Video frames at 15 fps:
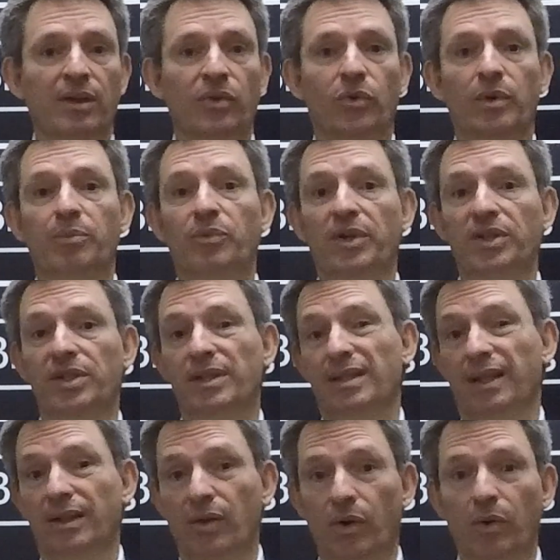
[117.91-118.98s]
Corporations
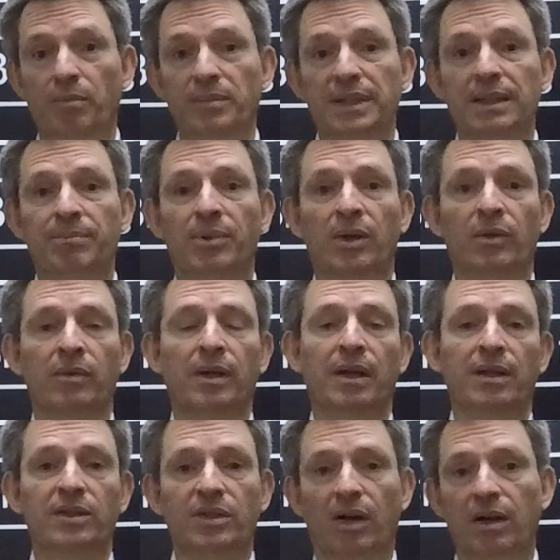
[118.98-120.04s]
like Home Depot,
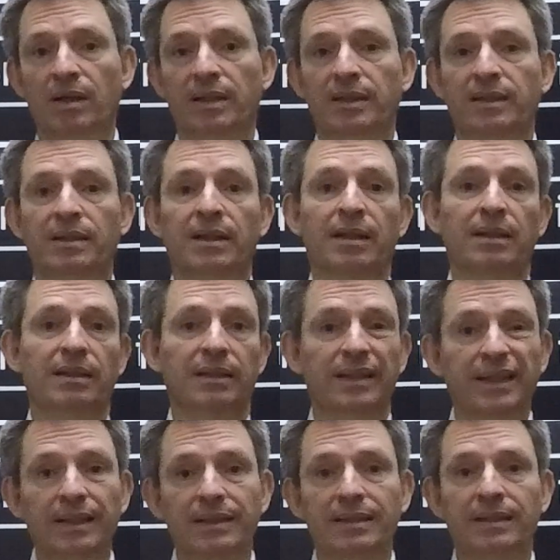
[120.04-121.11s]
Target,
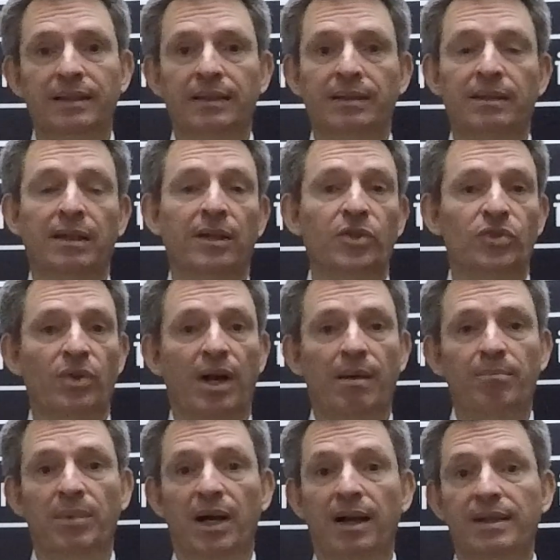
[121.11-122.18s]
LinkedIn,
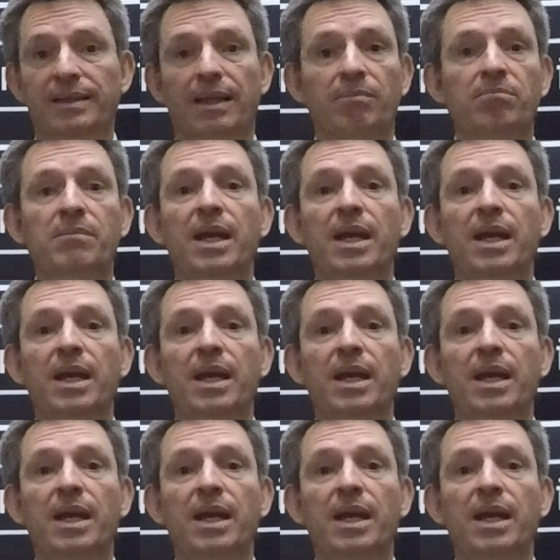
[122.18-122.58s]
Dropbox, and